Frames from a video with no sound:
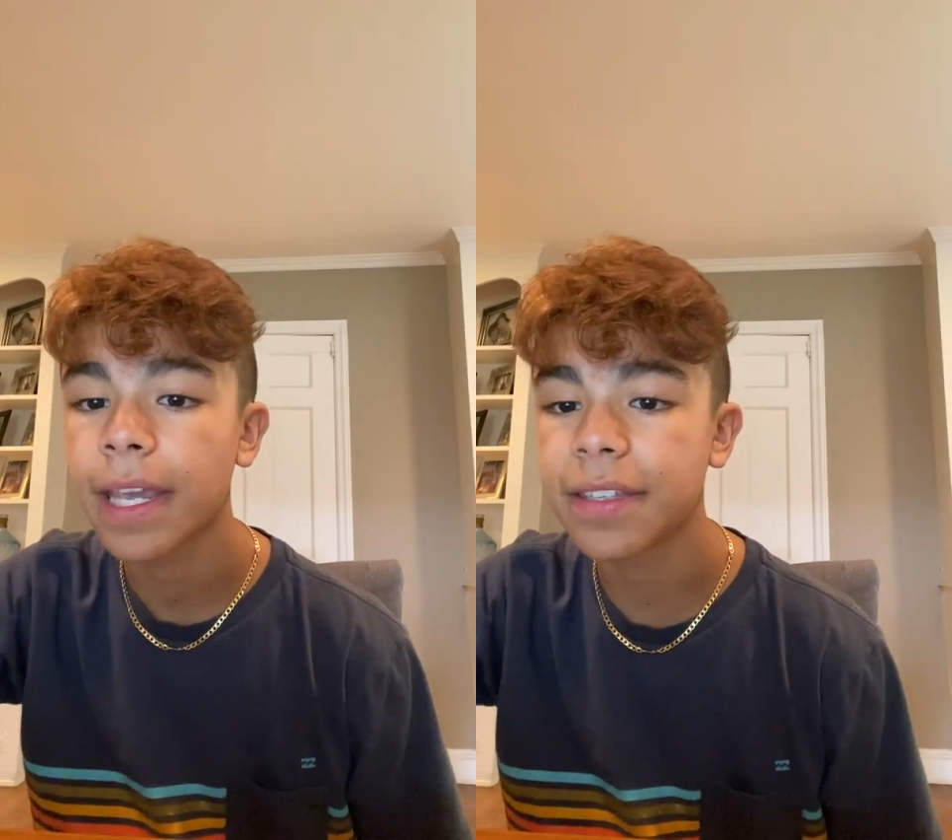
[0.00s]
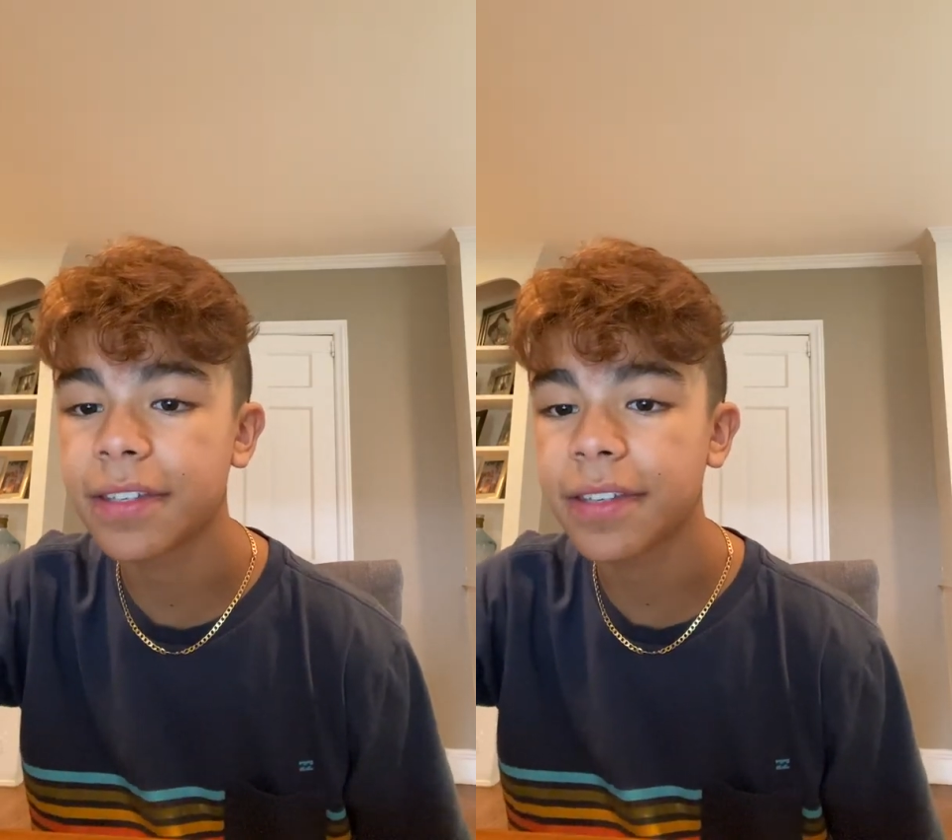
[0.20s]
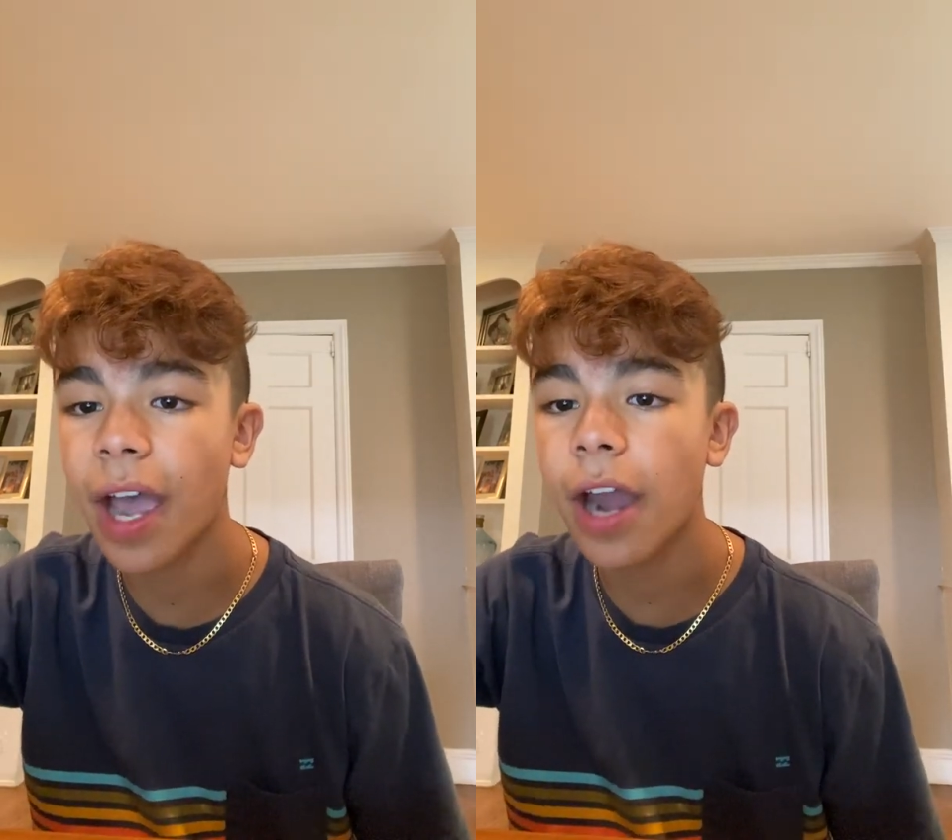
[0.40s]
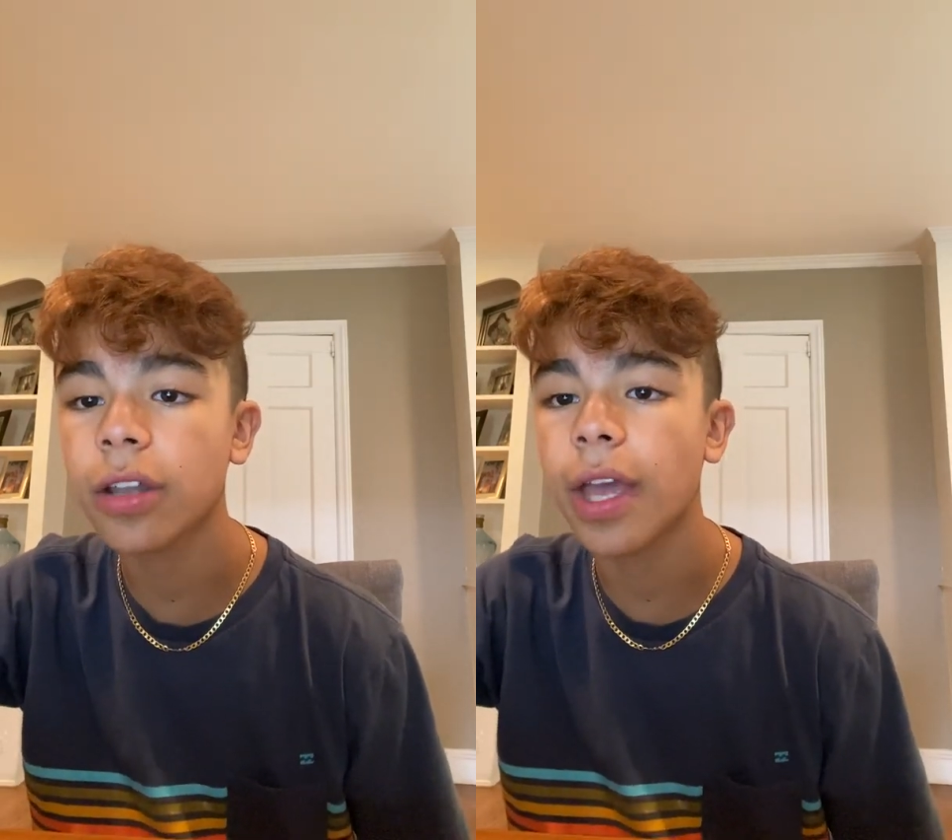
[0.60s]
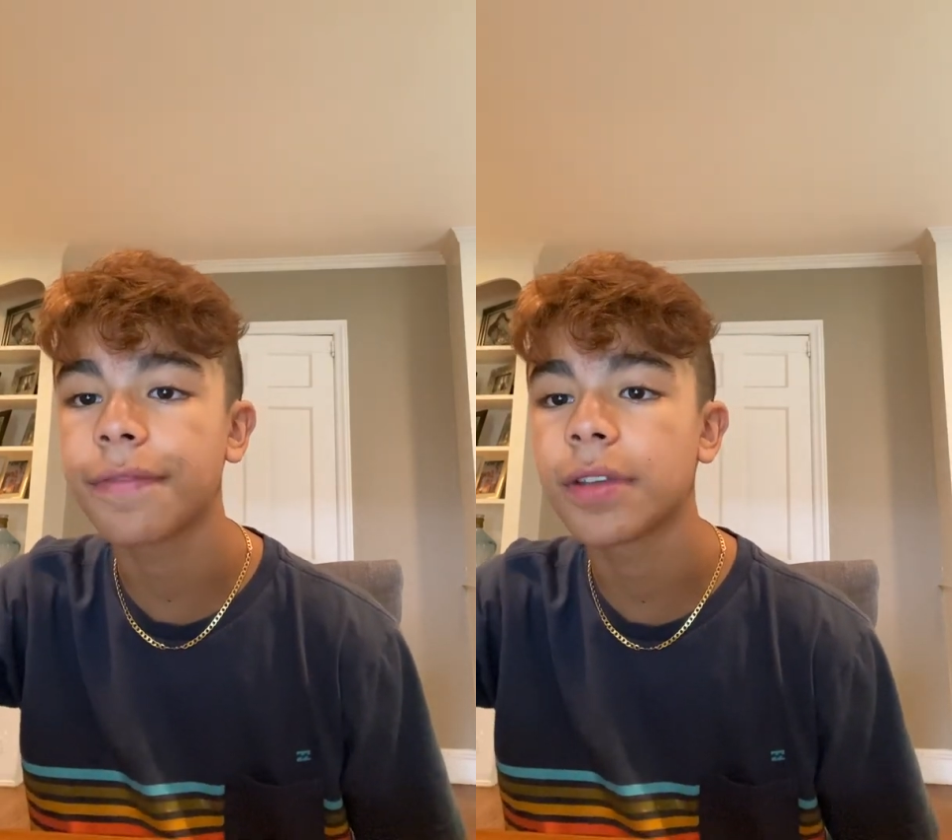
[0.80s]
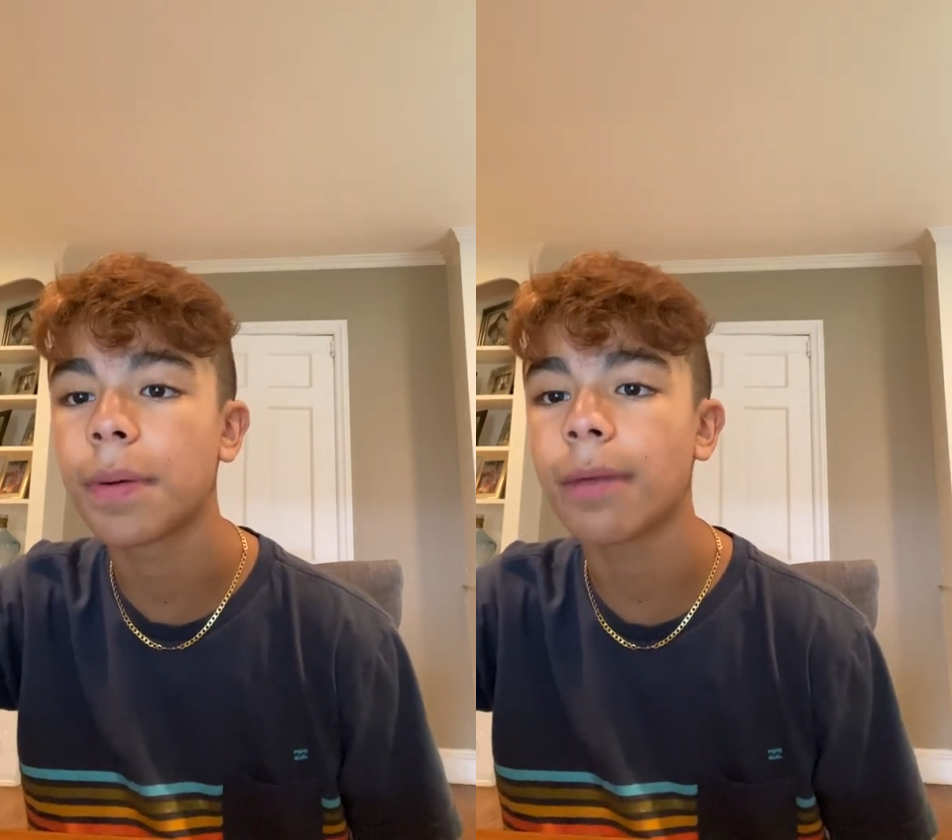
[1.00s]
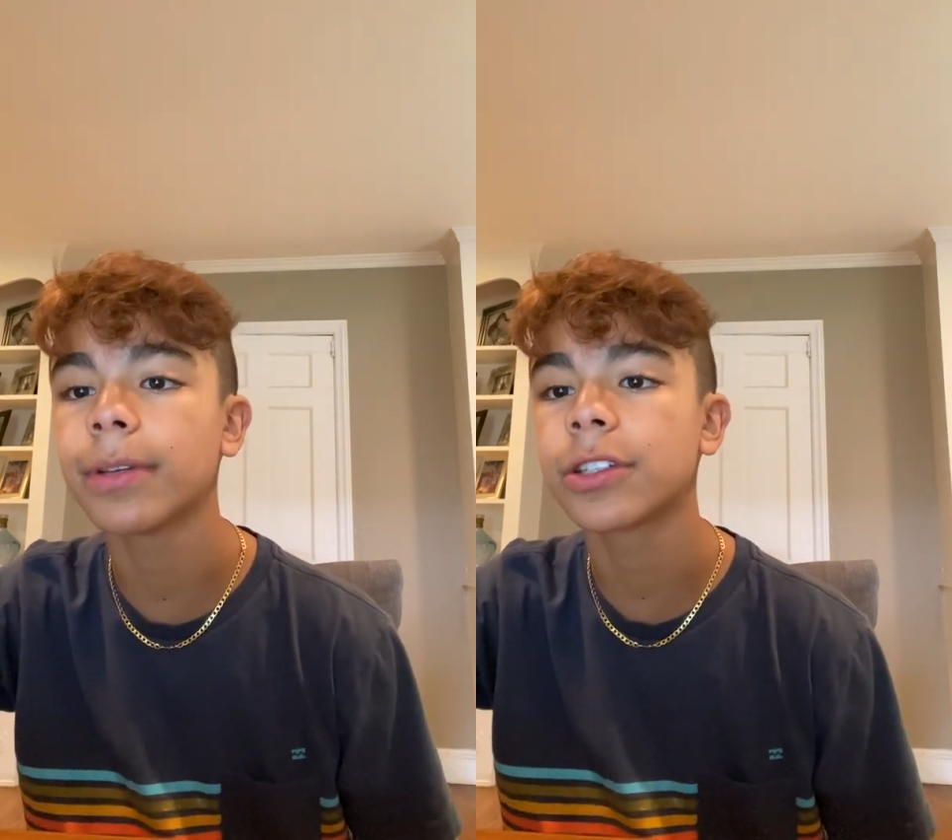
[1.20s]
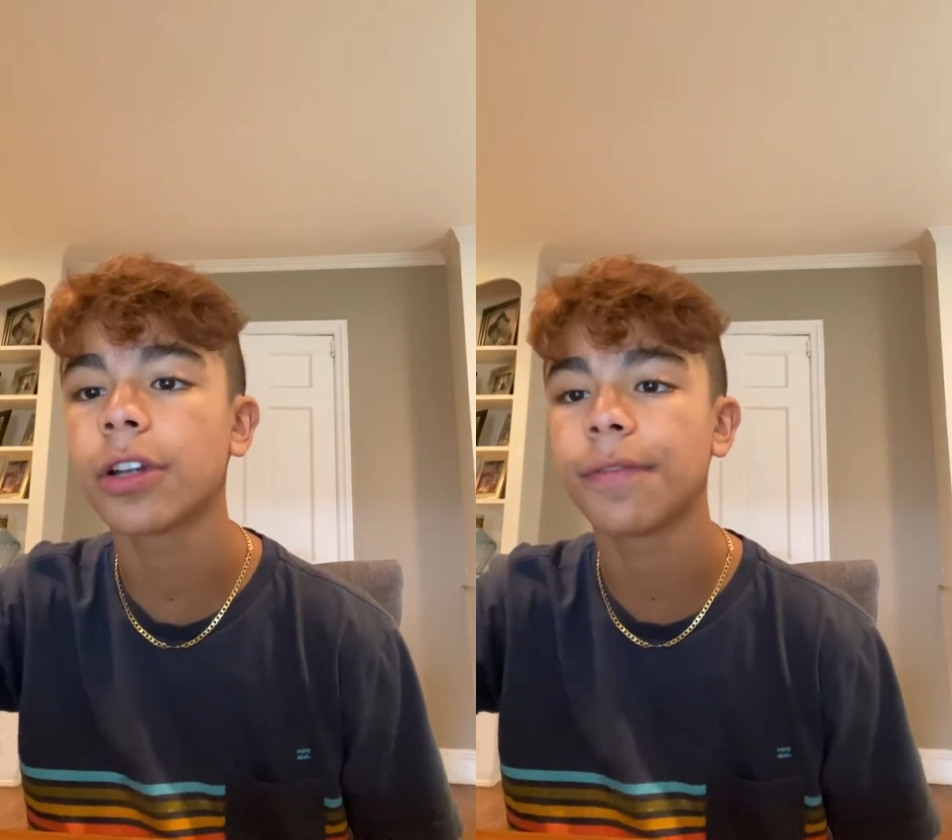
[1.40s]
his entire life to
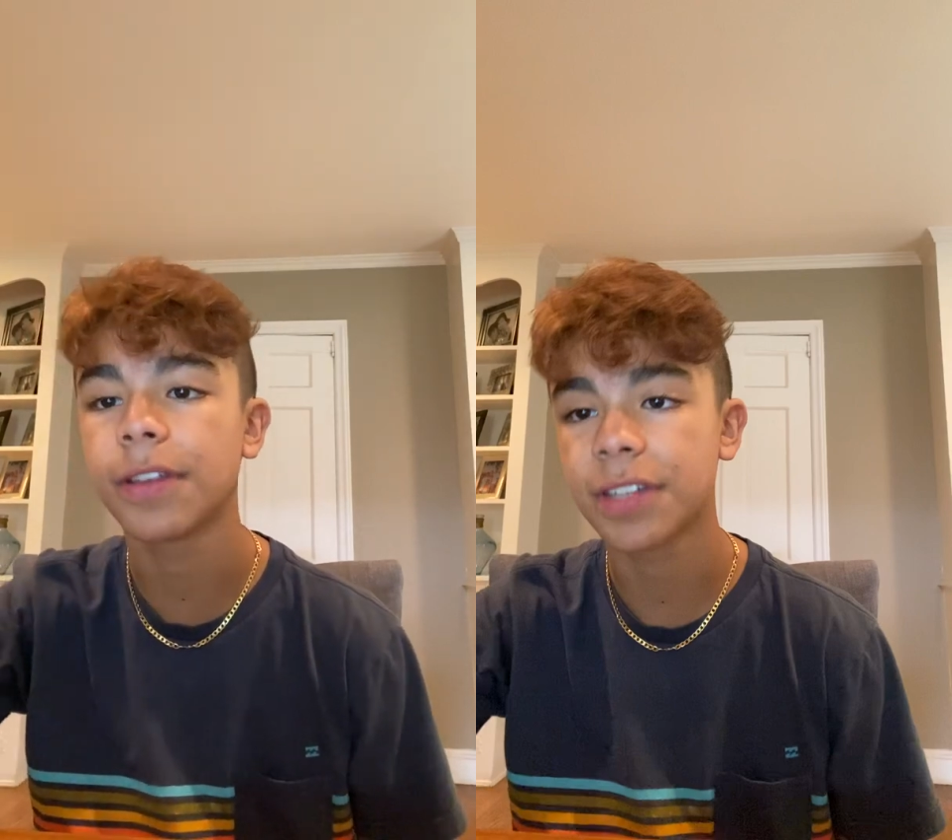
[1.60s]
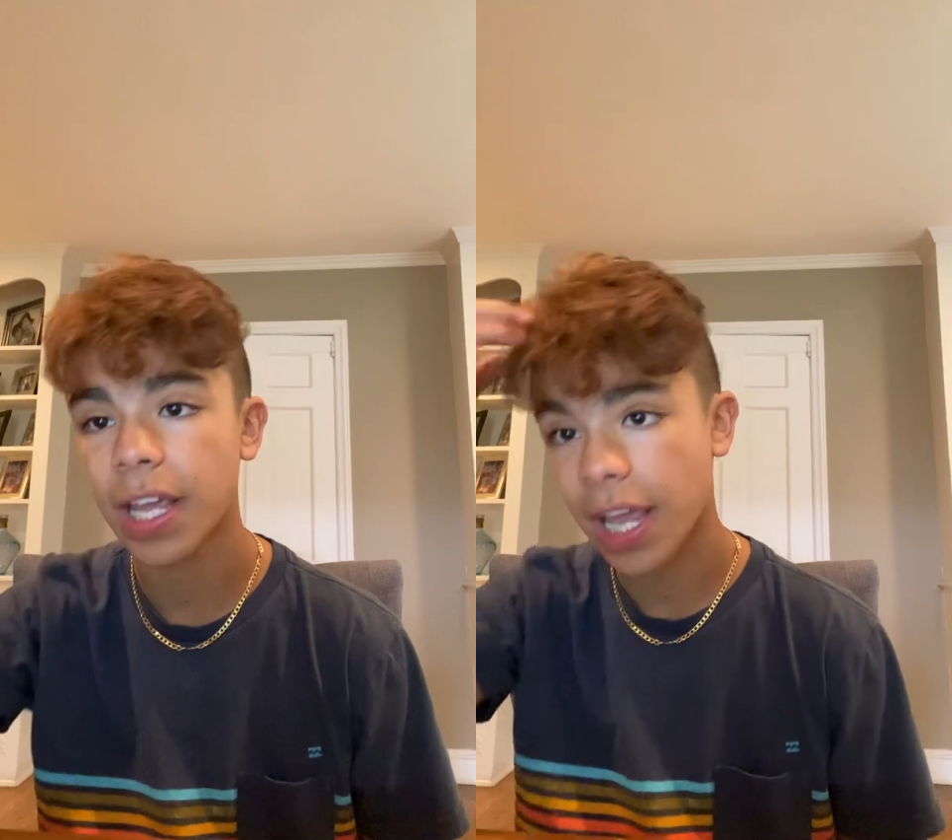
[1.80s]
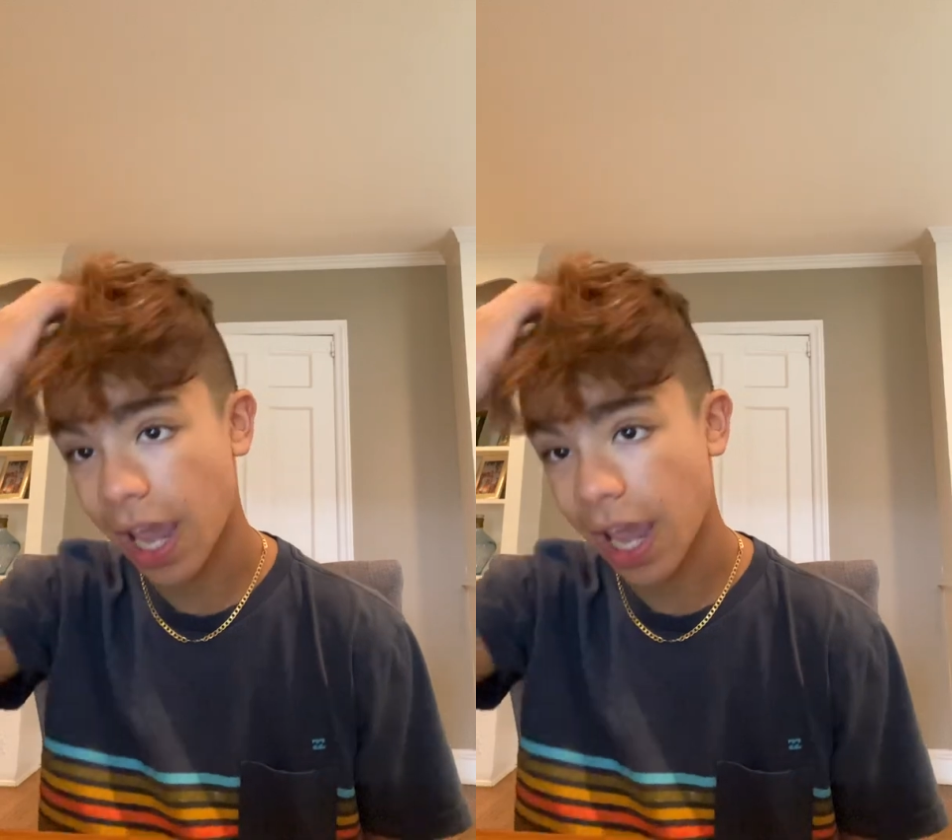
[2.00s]
public service